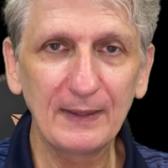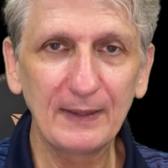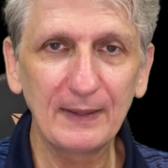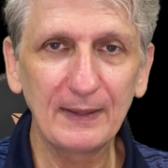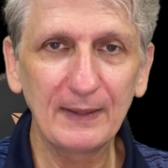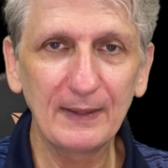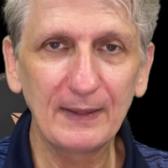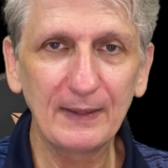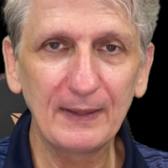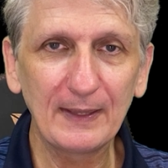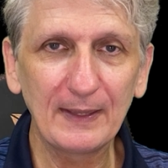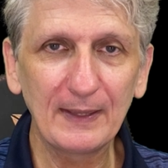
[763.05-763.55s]

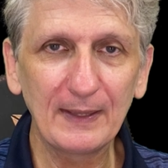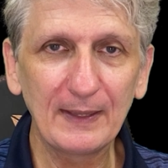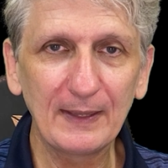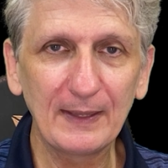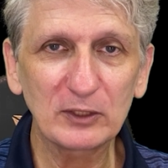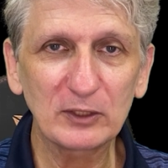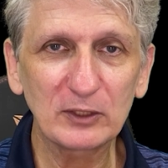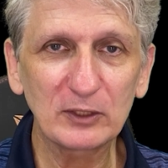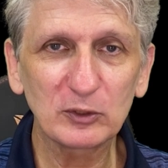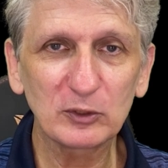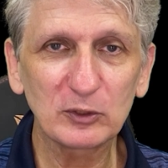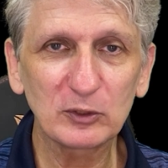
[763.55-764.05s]
And that's one of
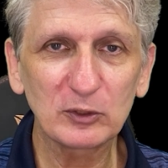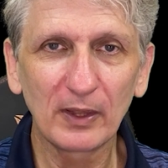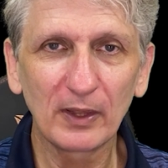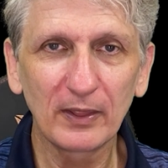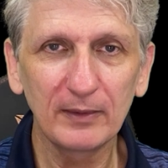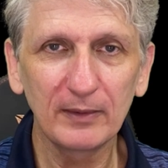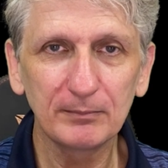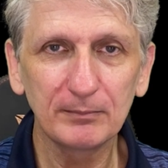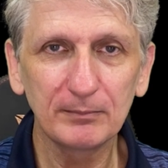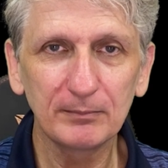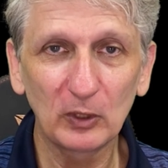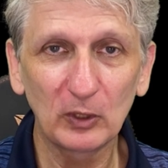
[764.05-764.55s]
the most
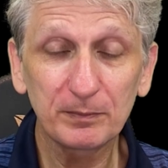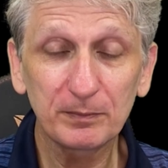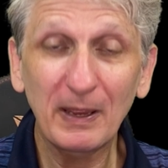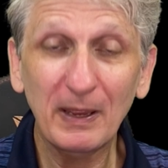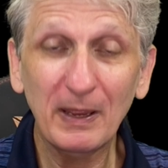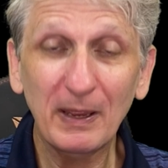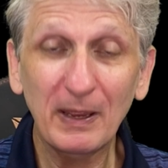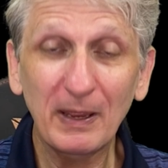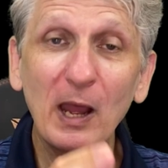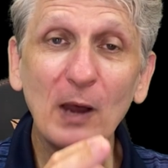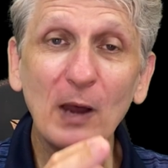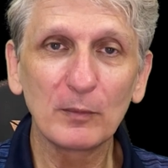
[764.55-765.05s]
powerful
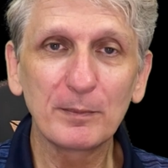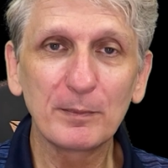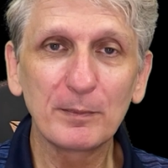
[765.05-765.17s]
pedagogical